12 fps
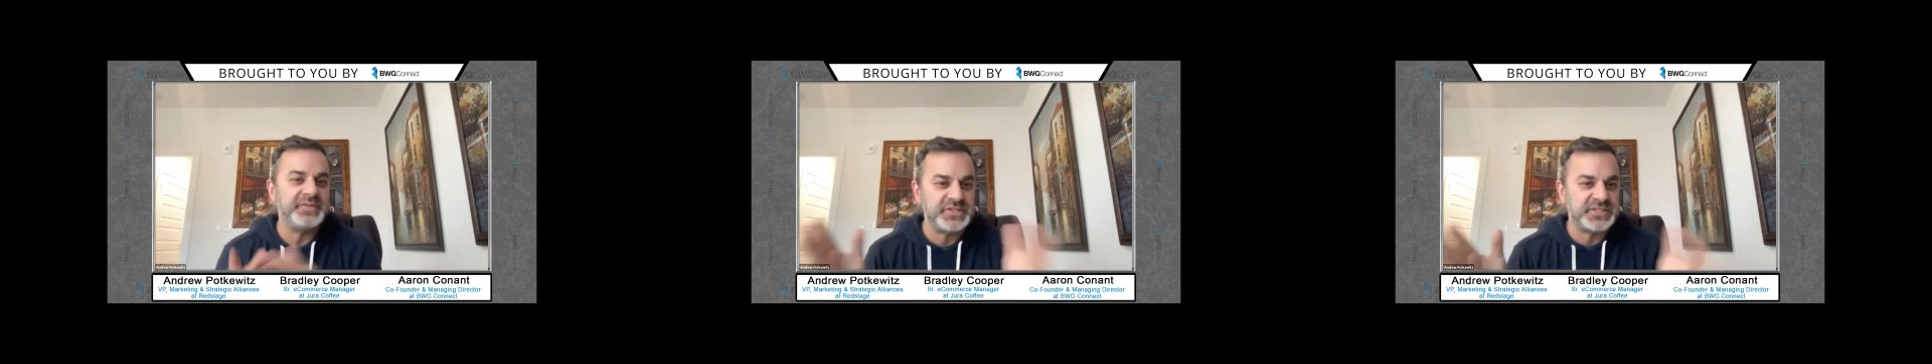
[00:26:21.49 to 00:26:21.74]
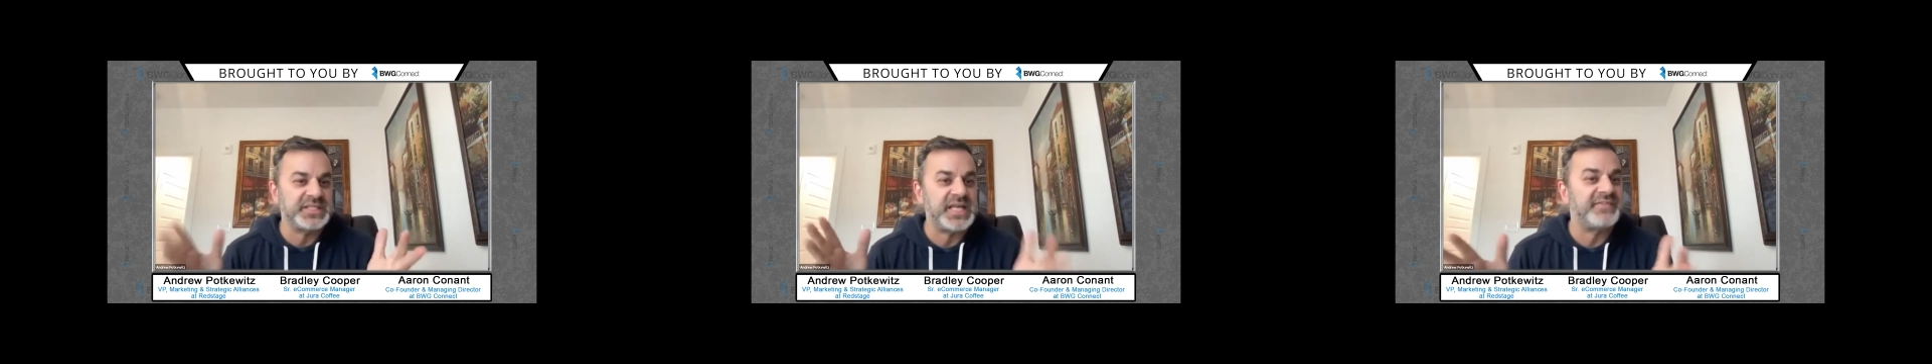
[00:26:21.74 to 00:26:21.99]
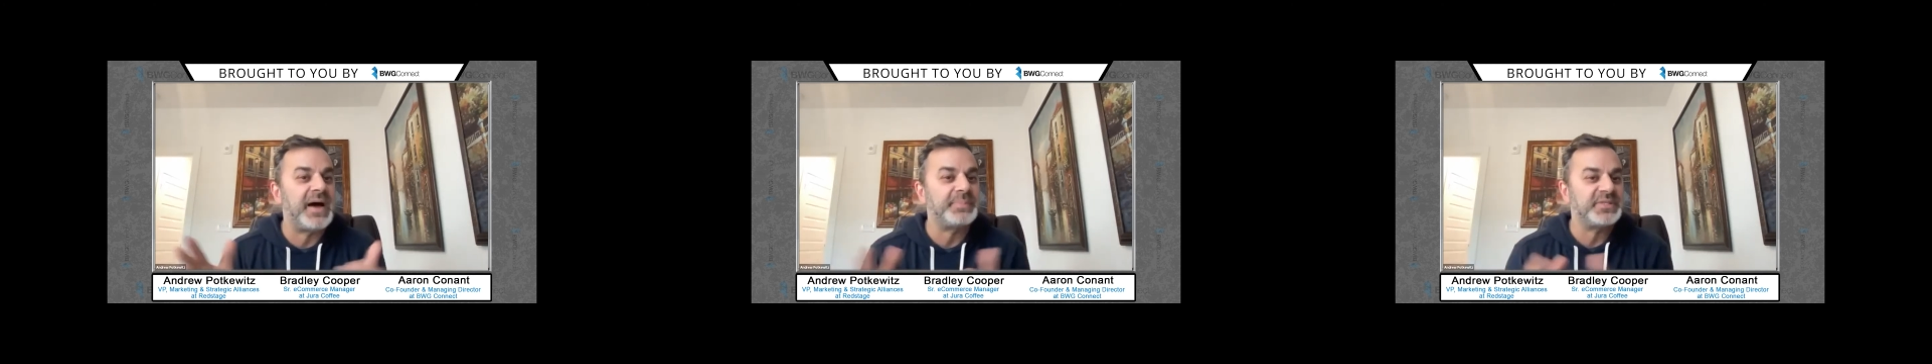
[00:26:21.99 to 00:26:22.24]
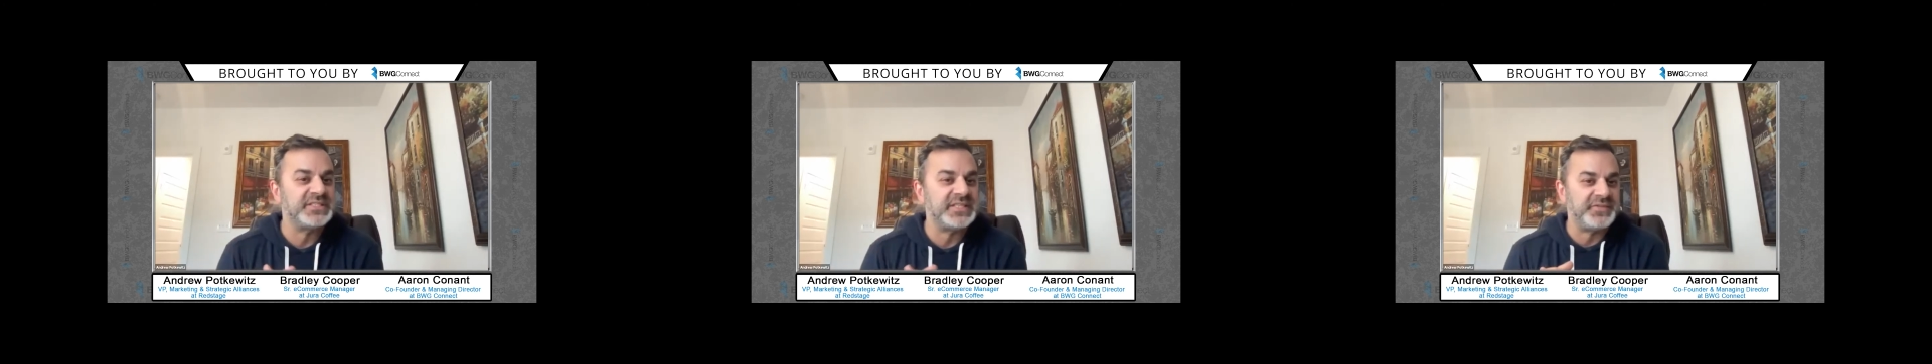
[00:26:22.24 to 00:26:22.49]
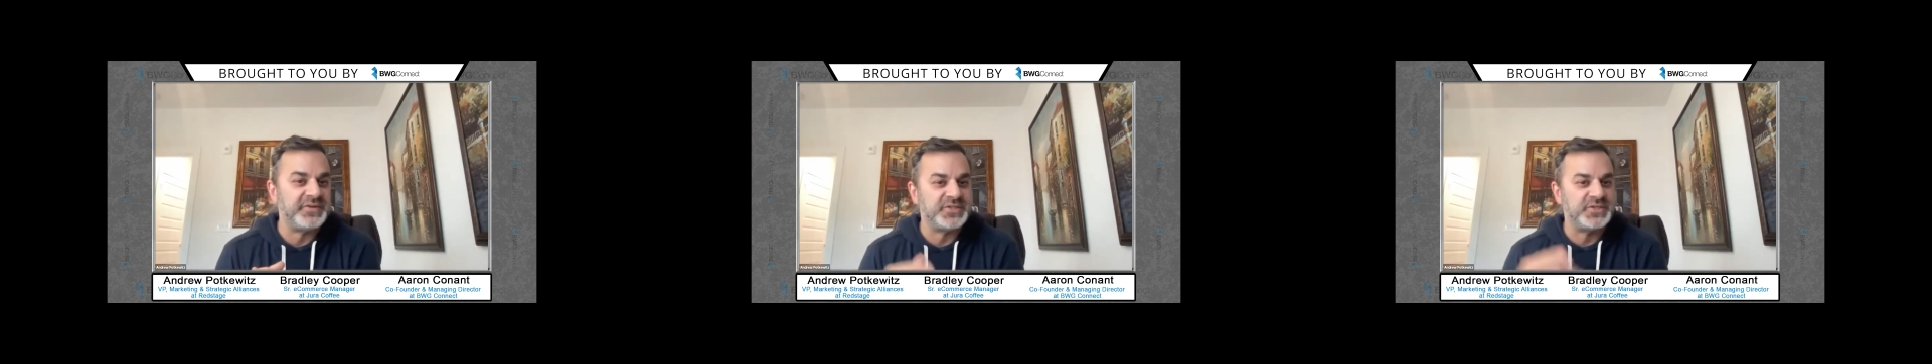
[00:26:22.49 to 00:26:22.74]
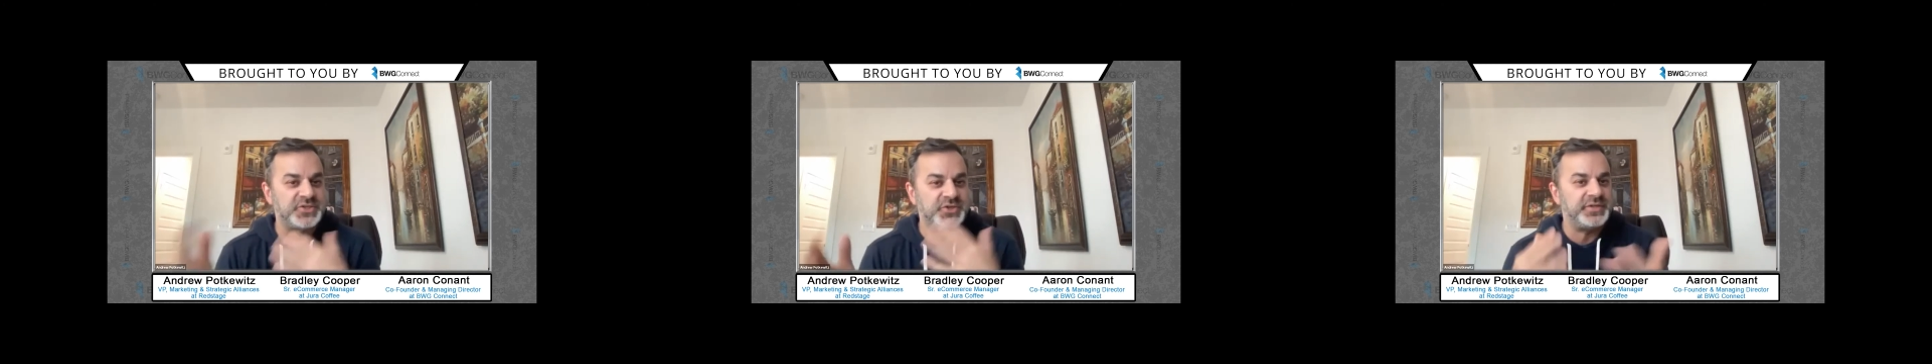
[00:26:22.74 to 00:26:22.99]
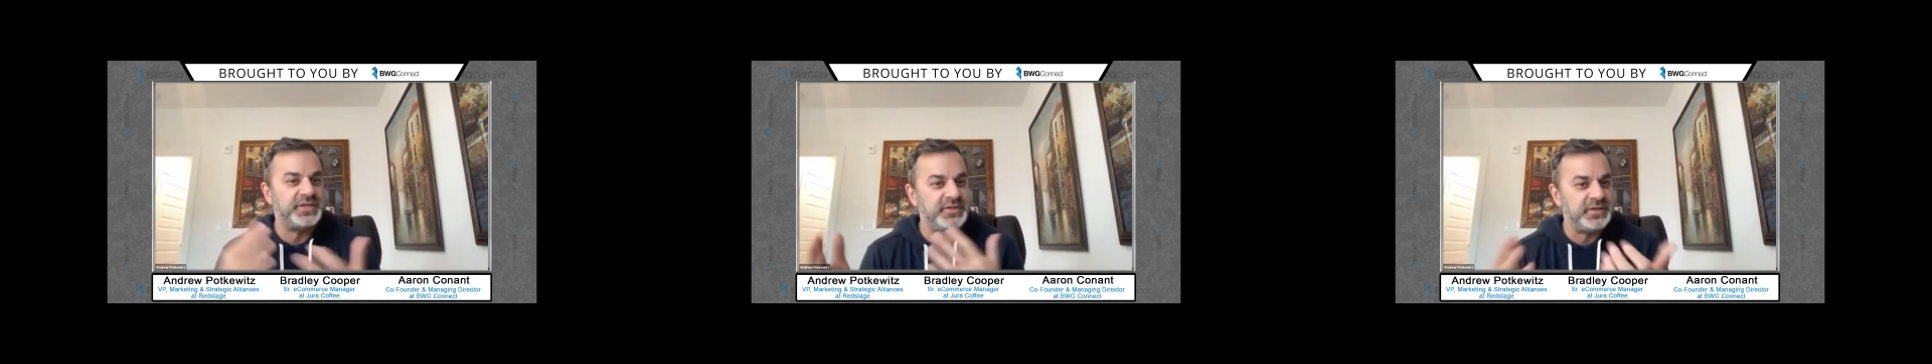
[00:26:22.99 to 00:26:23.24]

There's a lot of options out there. So certainly,